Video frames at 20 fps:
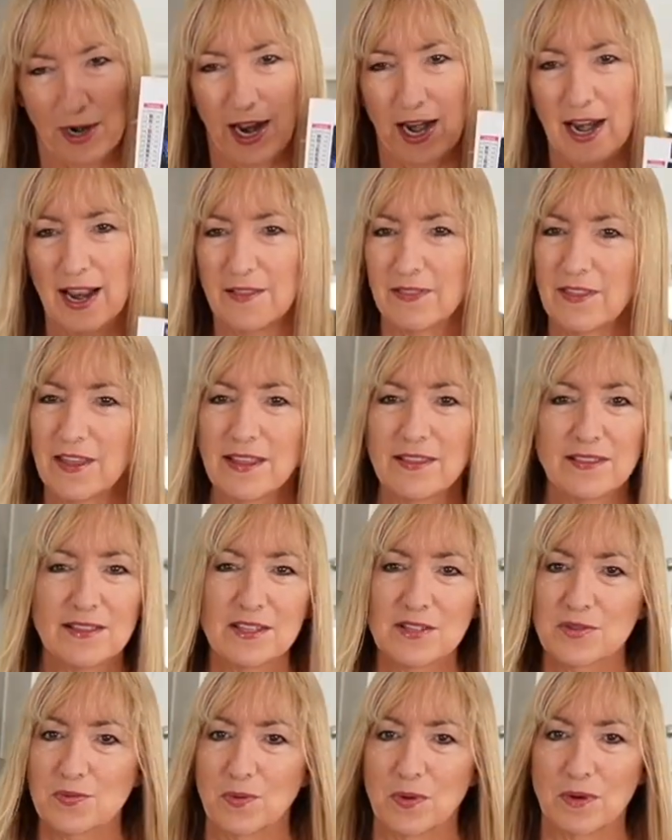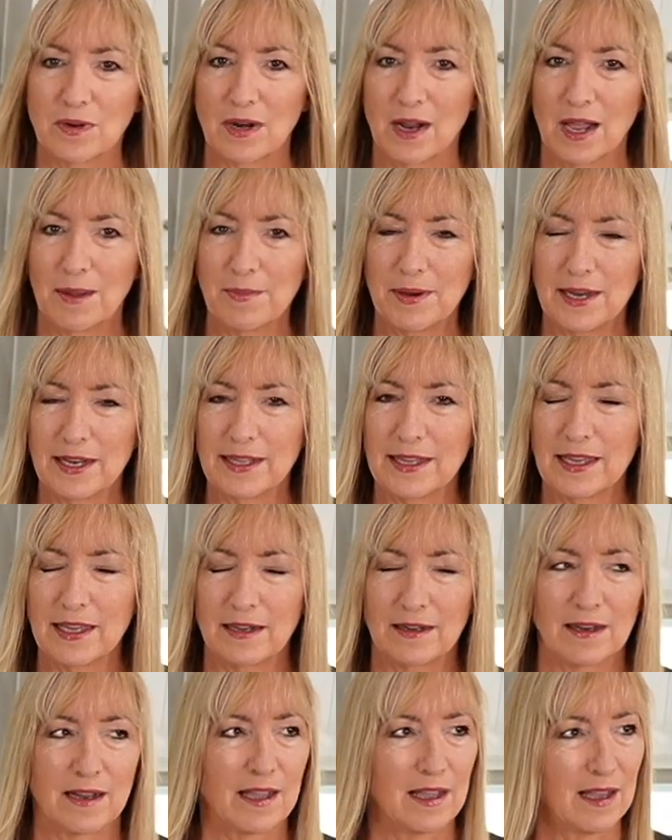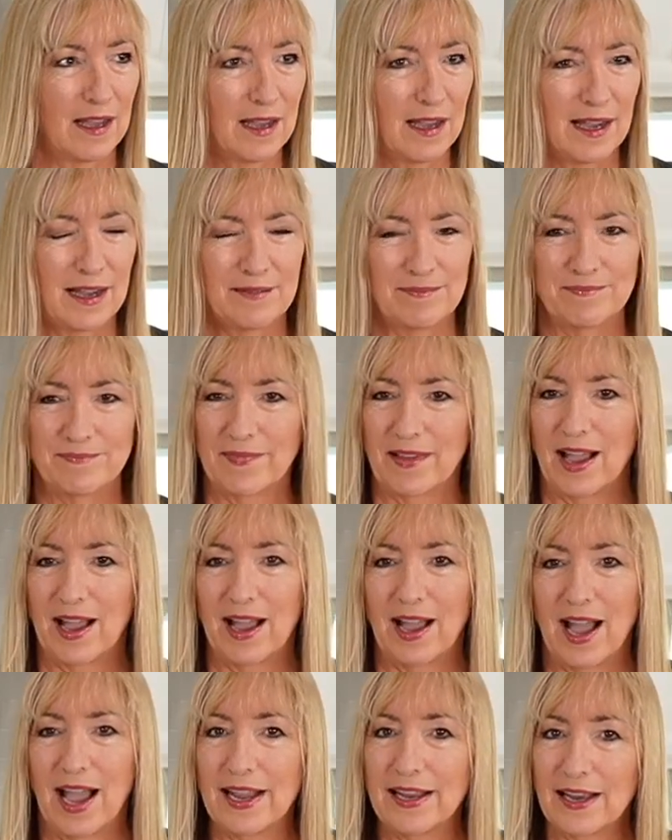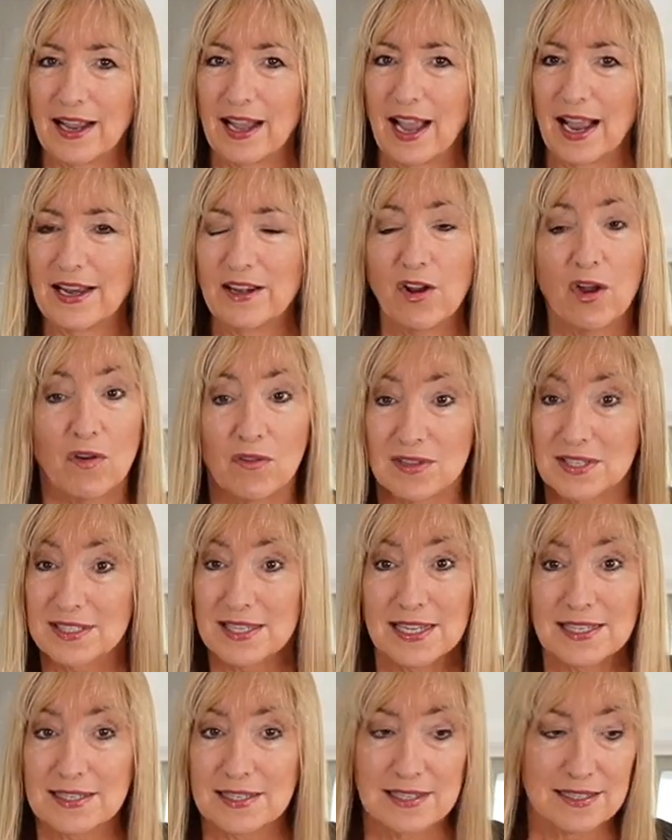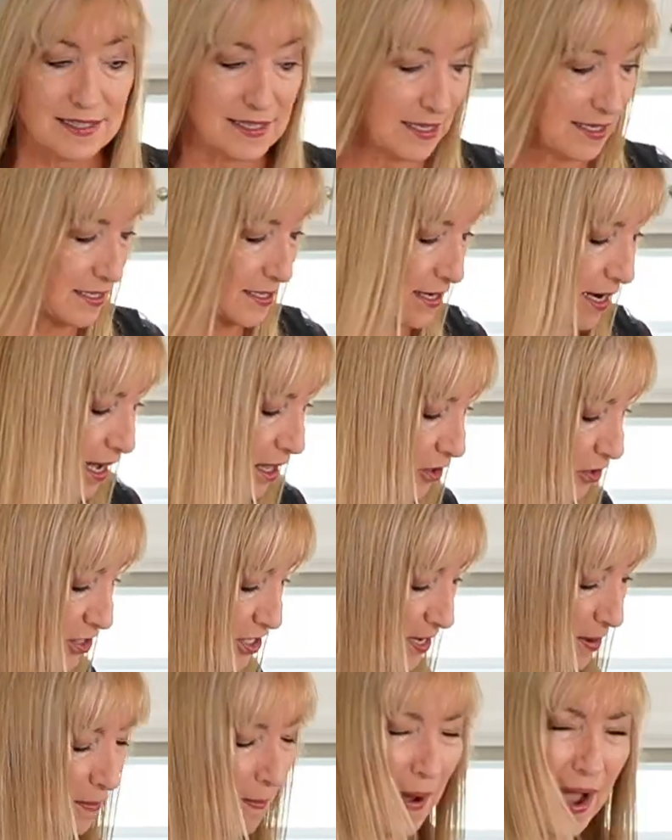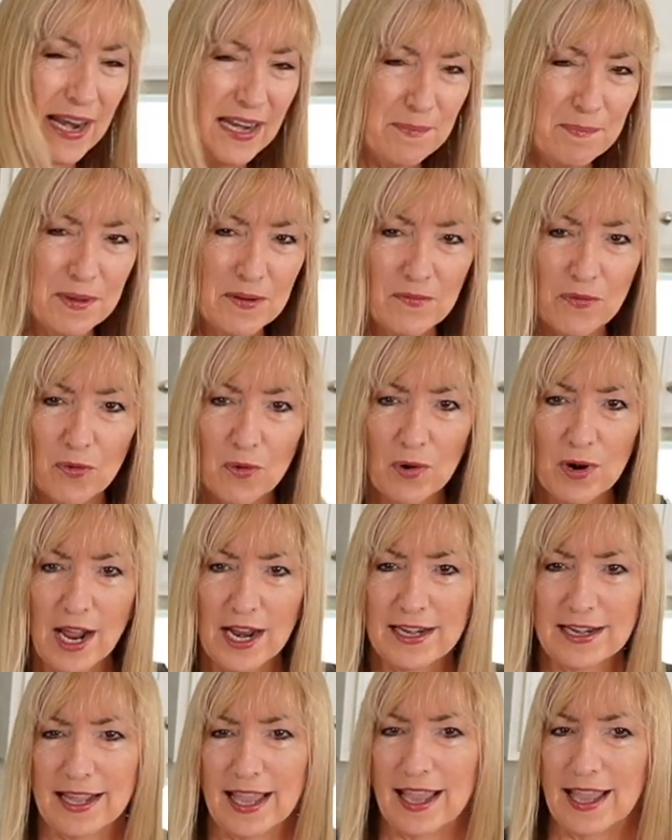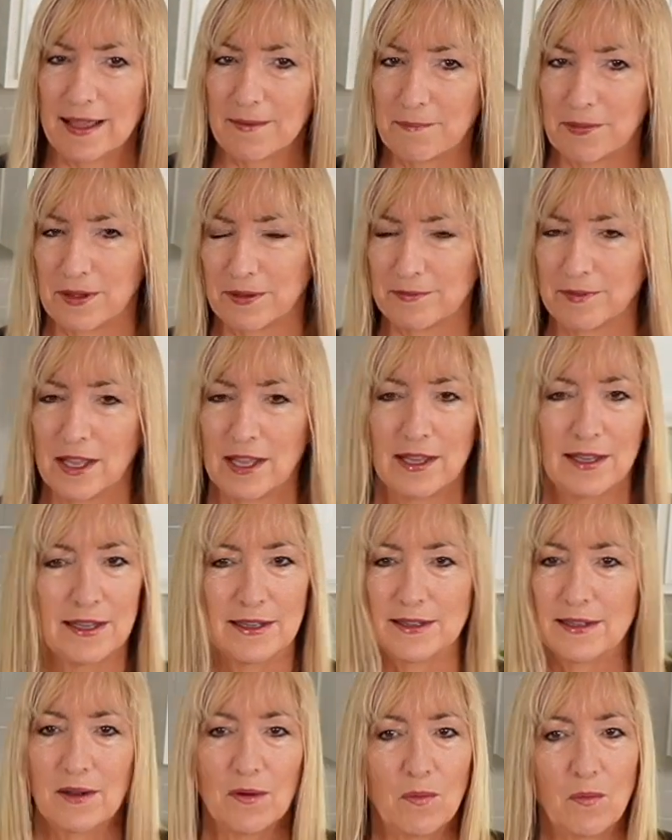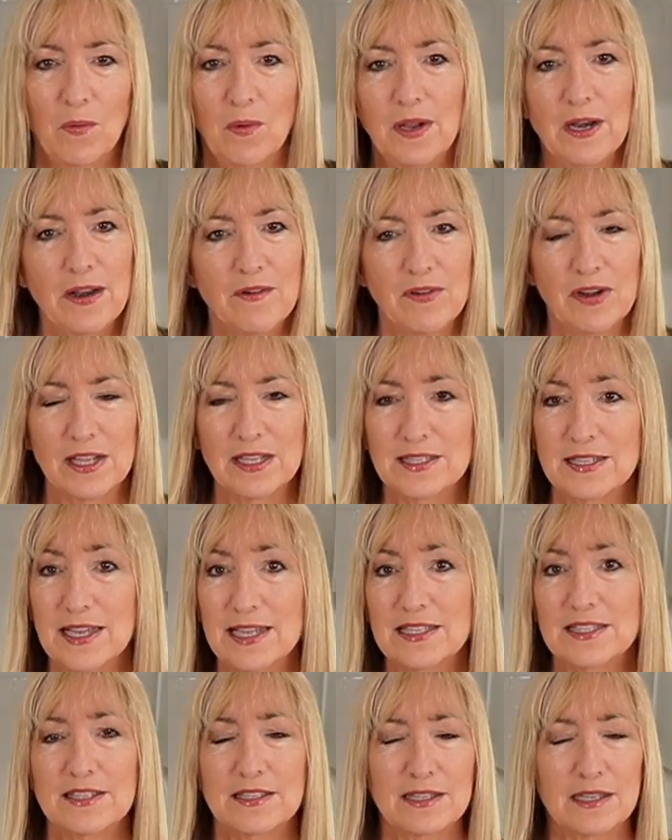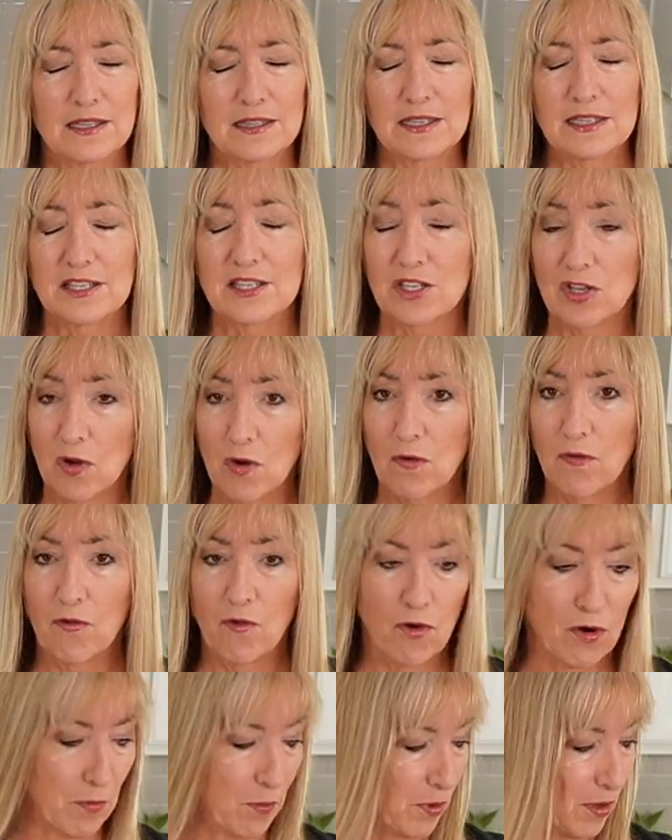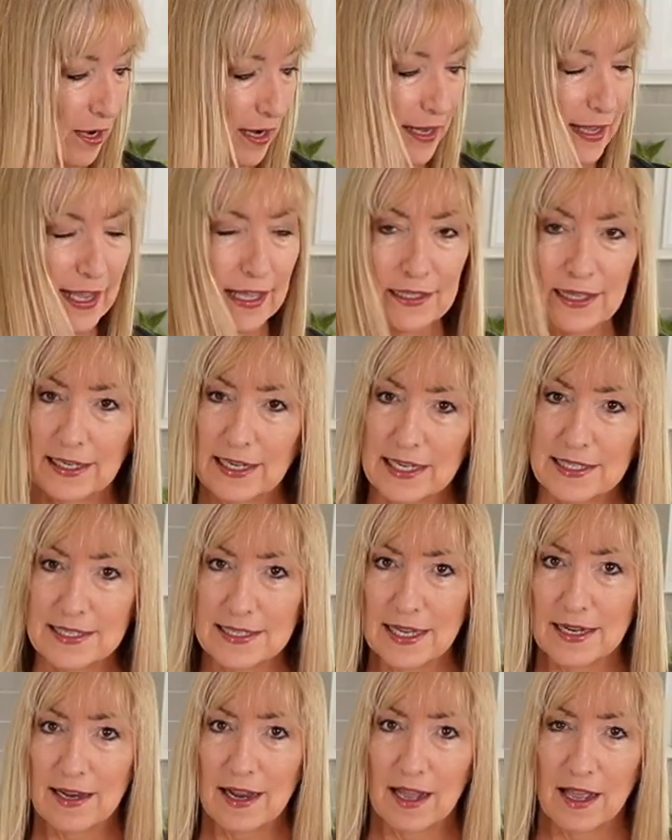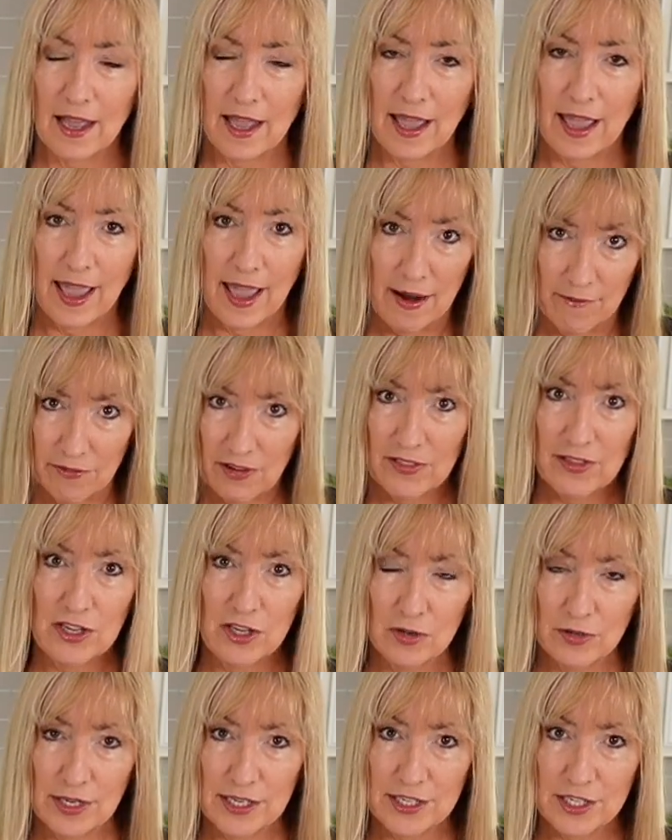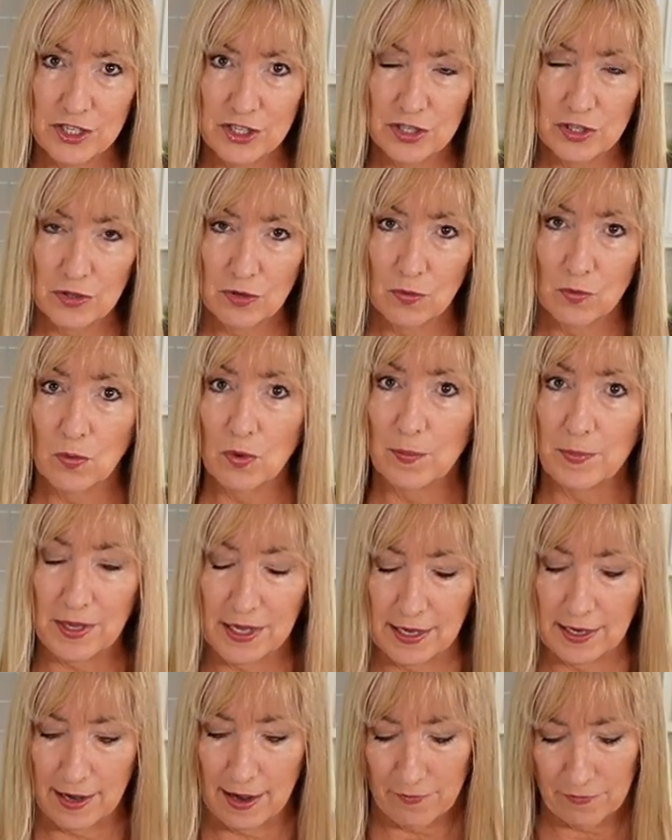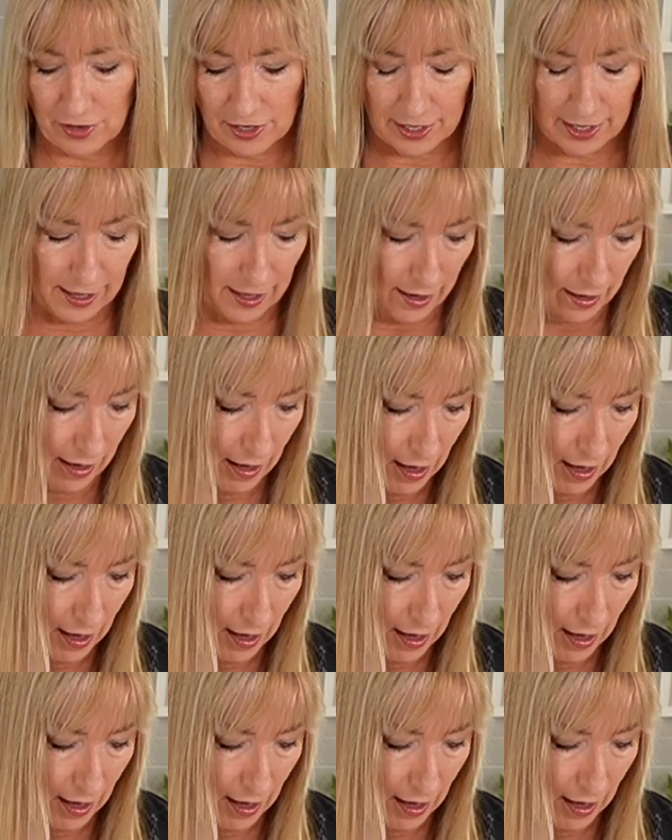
And I think this one, I mean, again, I know it was less than $6. It might have been $4.98, but whatever it is, it's so affordable. And again, like I said, everything you need to do will be in every kit.